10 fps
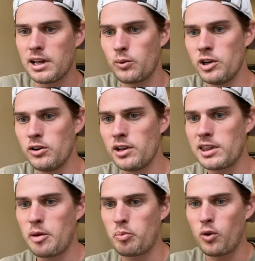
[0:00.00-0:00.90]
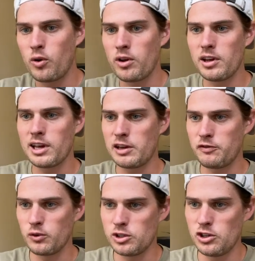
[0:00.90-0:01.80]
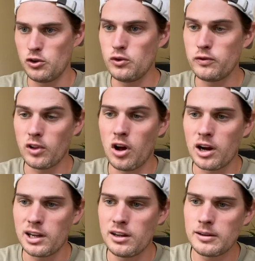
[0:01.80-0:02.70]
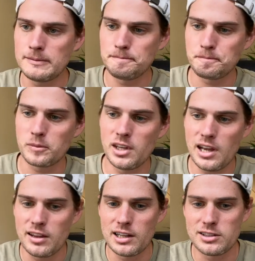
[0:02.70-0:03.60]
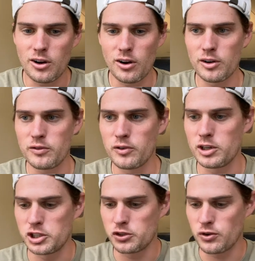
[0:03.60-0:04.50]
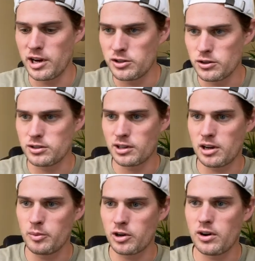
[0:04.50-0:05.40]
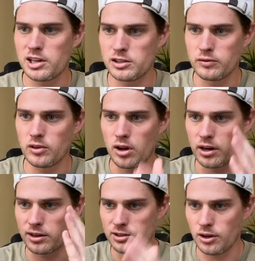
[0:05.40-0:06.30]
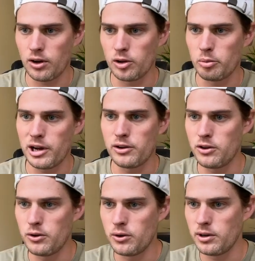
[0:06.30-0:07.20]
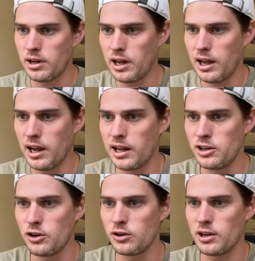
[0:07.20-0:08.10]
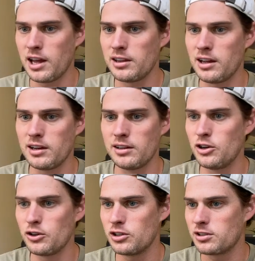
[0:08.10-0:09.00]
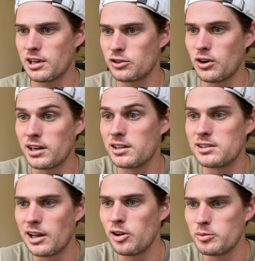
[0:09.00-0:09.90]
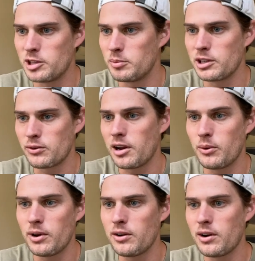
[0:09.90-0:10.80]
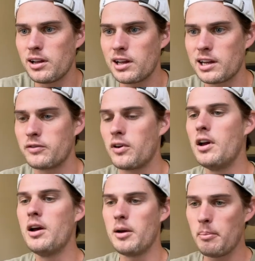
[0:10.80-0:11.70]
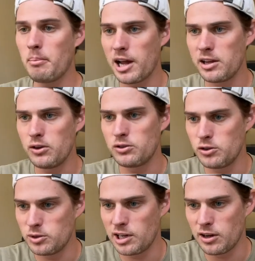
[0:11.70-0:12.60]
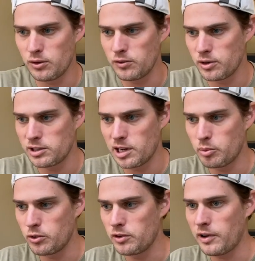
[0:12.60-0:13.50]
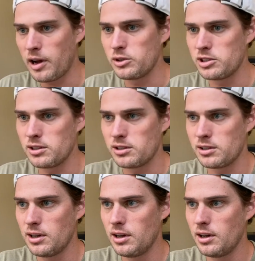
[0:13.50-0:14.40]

when you're at that point, like if it was you vlogging, yeah, that's hard for a stranger to come across a vlog that's all about you, and then you're just like trying to sell them something right away, right? Like if my YouTube channel, for example, if I was just